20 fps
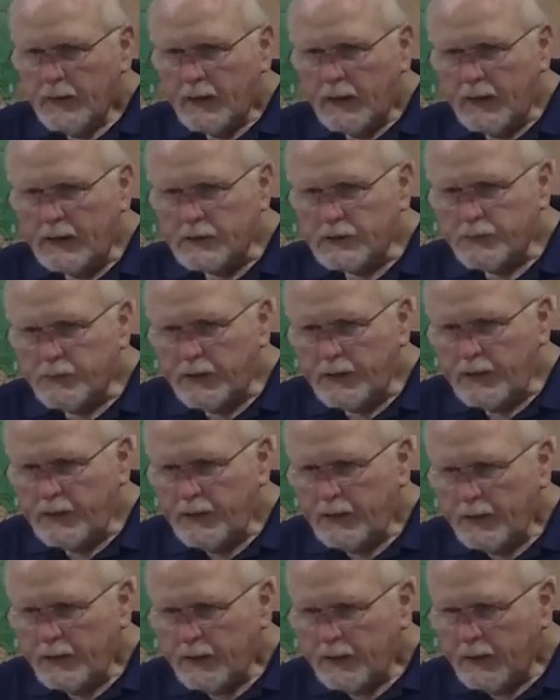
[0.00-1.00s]
As
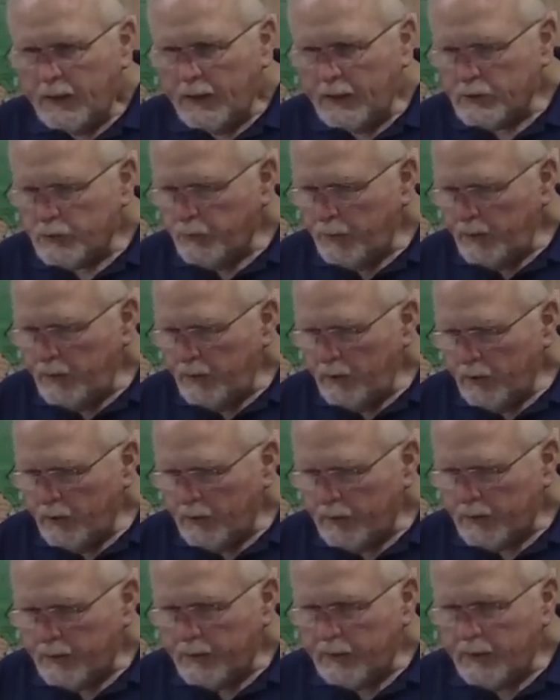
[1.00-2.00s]
we
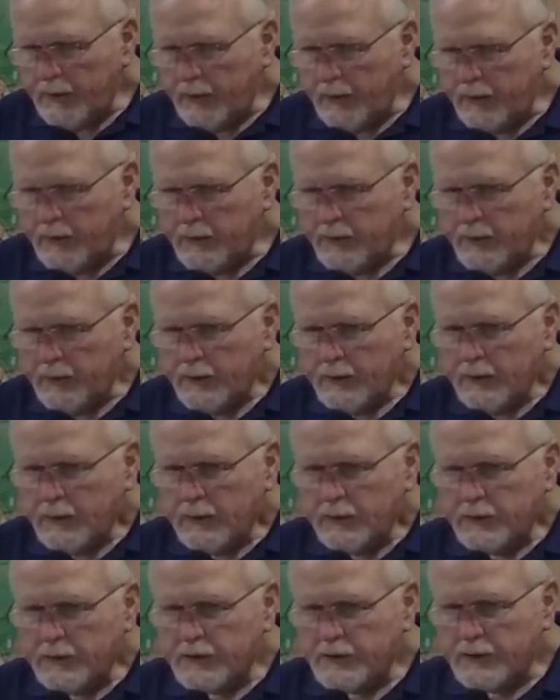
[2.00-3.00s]
look and
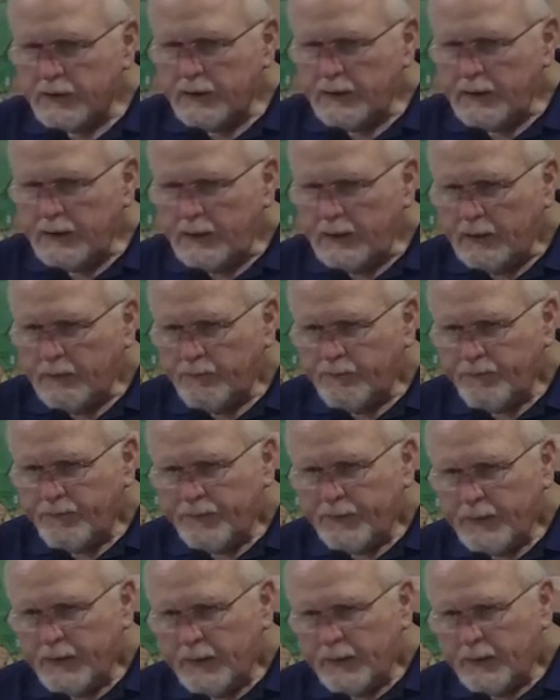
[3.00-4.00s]
see
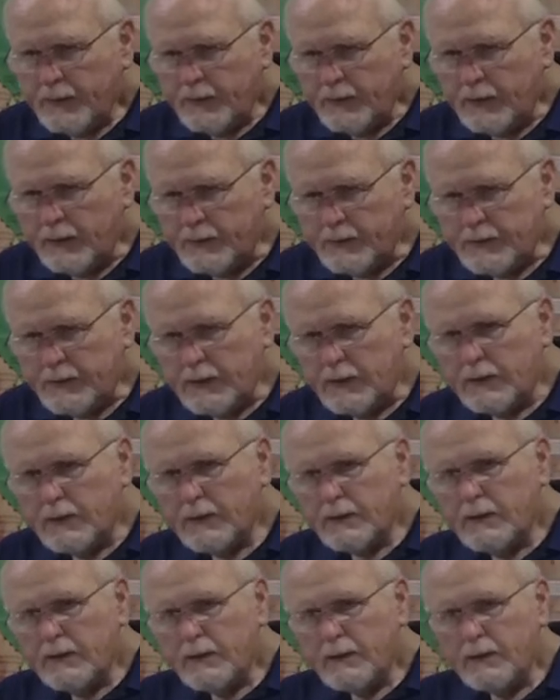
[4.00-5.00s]
that
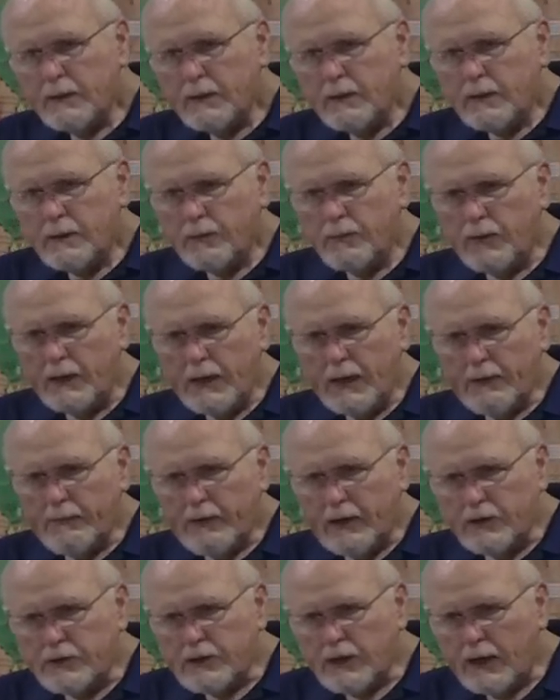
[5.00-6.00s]
we have
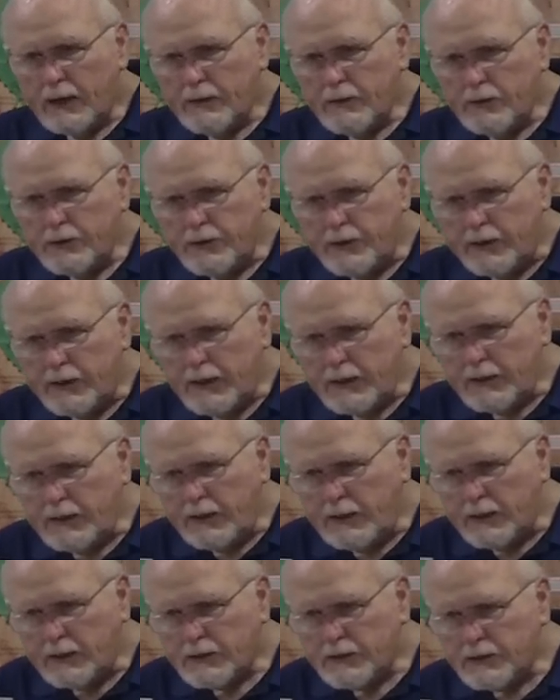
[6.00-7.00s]
our title tonight,
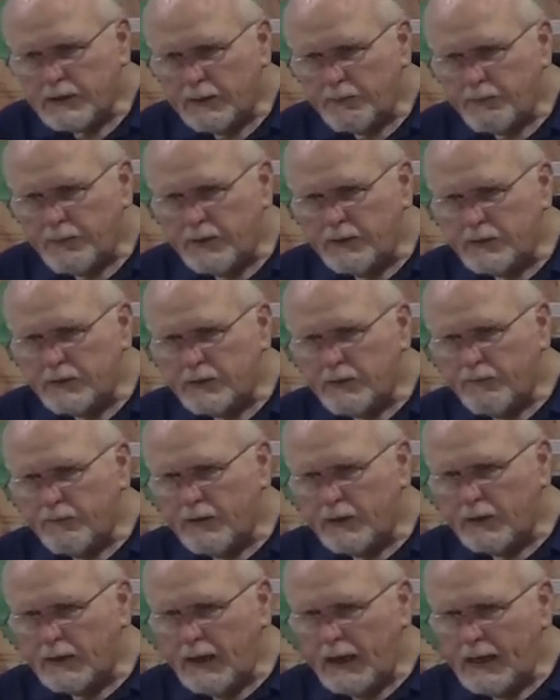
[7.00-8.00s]
The Acceptance of
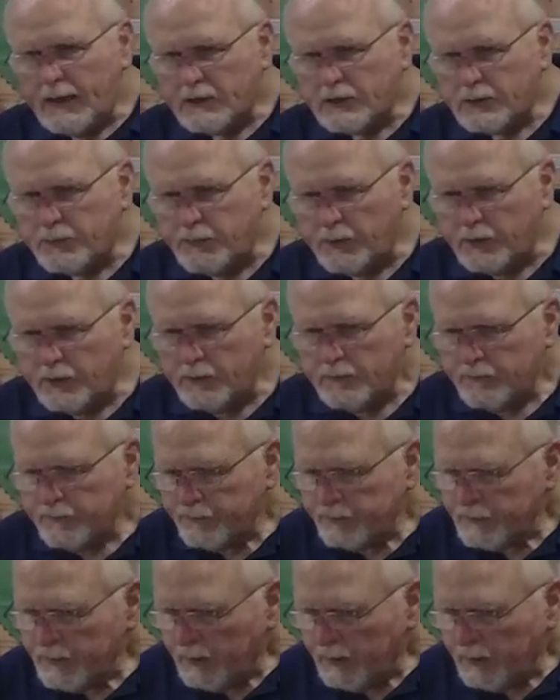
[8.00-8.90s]
the Gospel,